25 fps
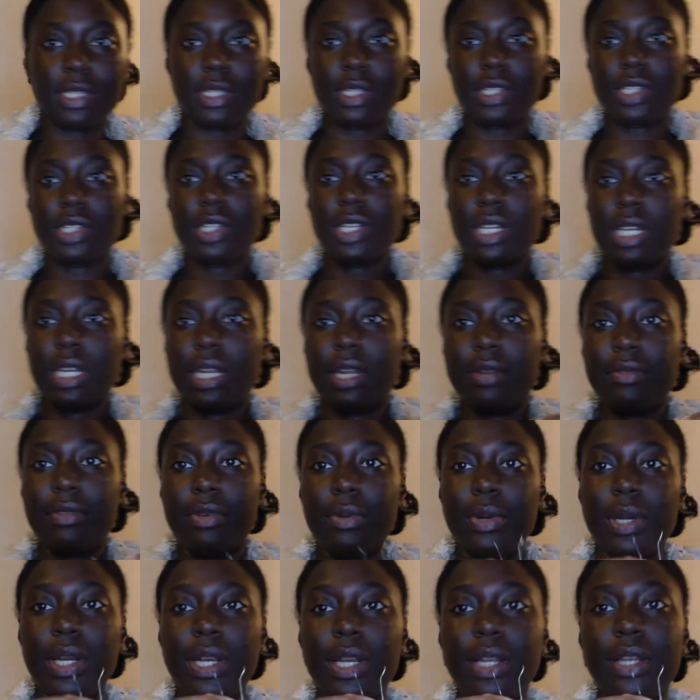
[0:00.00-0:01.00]
just chilling
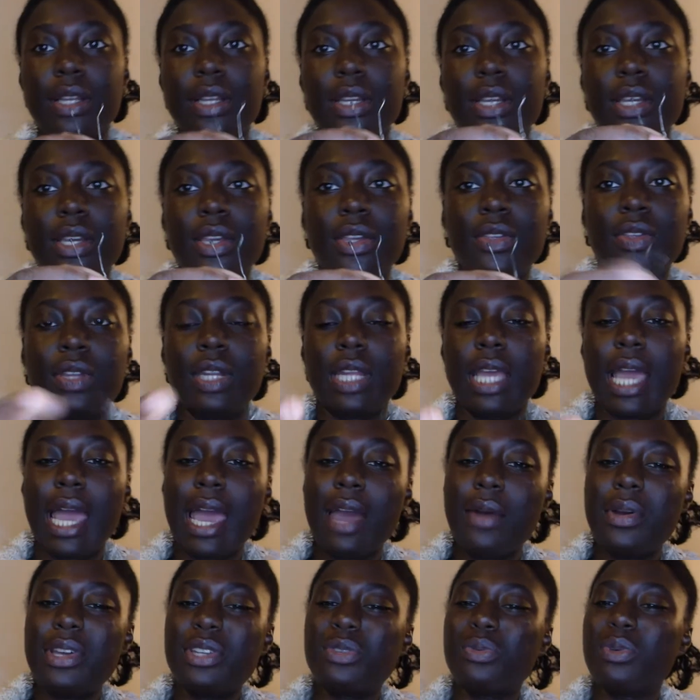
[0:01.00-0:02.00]
everywhere and I
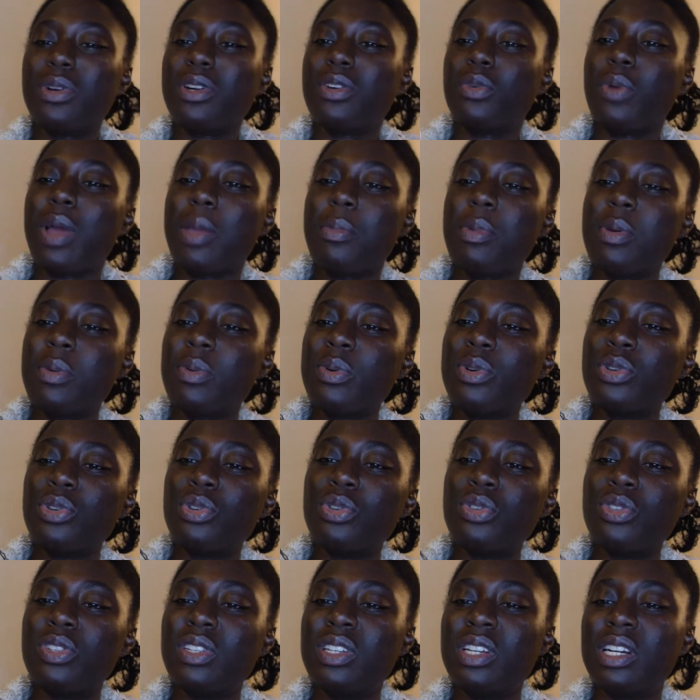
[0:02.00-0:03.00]
always wonder why people
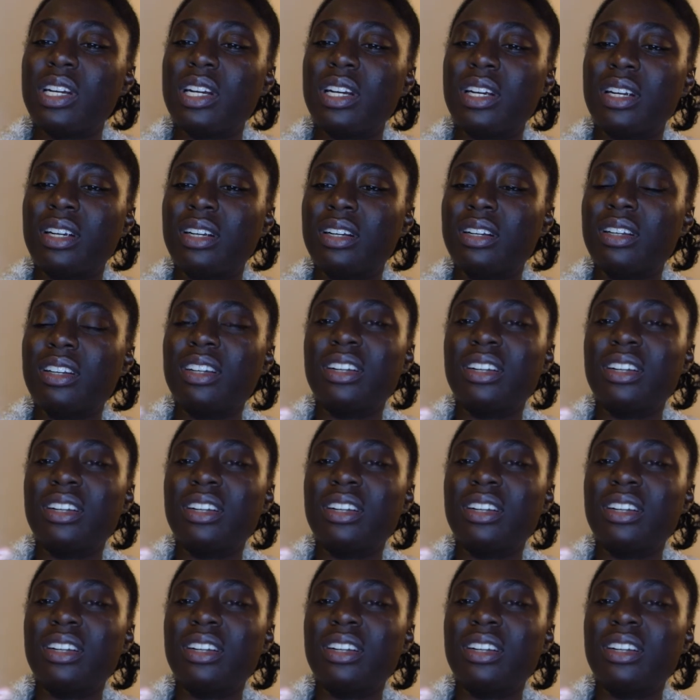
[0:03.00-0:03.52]
use their